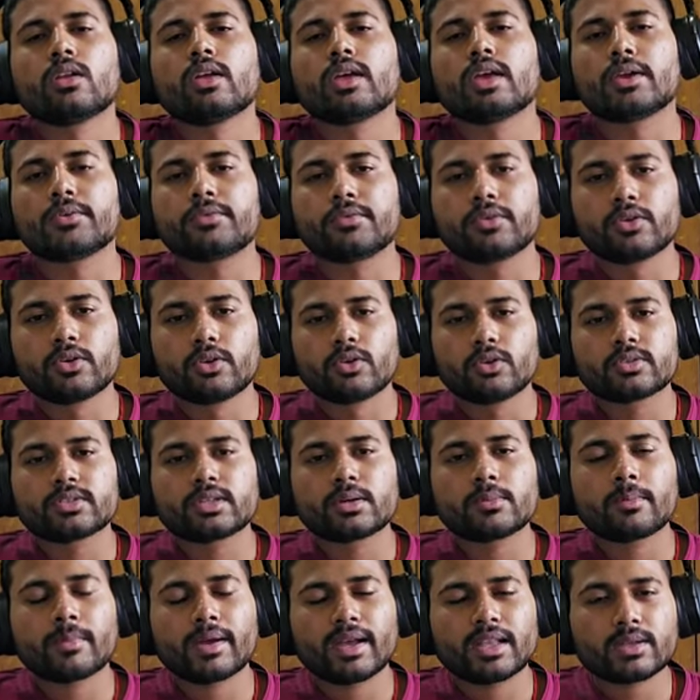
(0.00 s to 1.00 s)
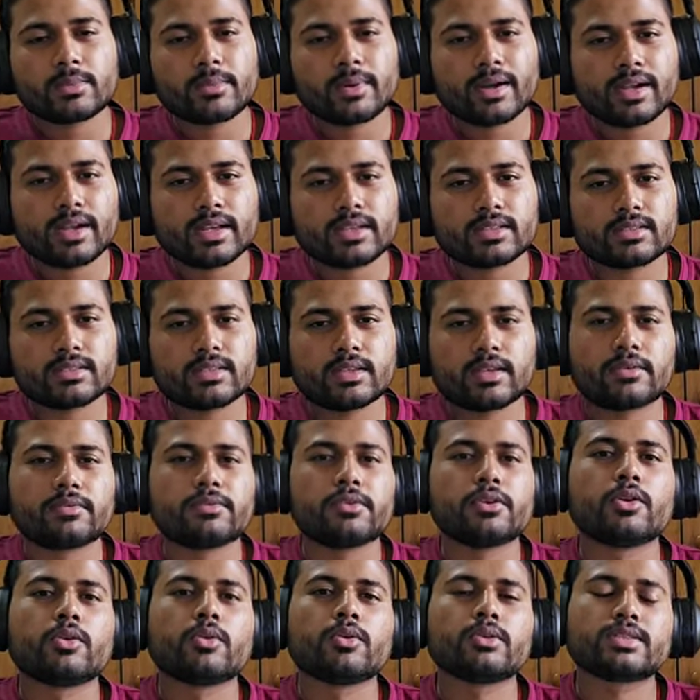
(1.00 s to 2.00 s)
If you know some mathematics, if
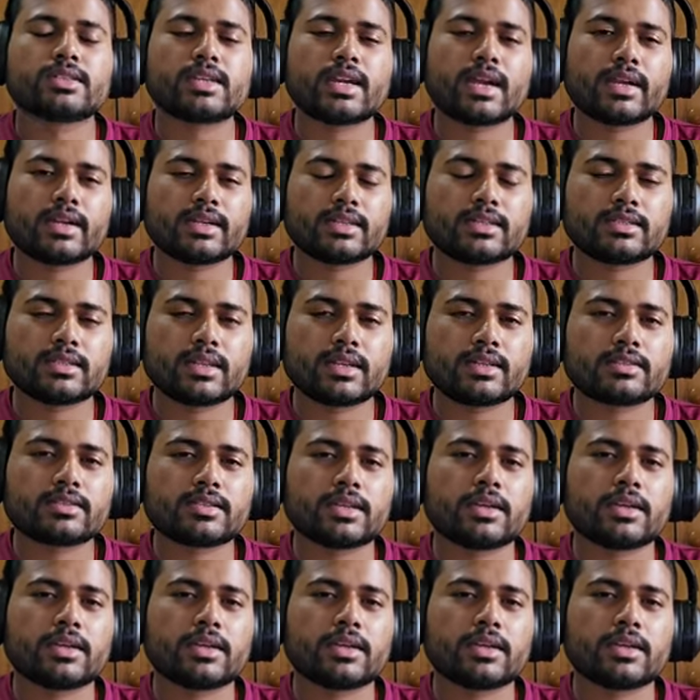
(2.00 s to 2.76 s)
you know statistics,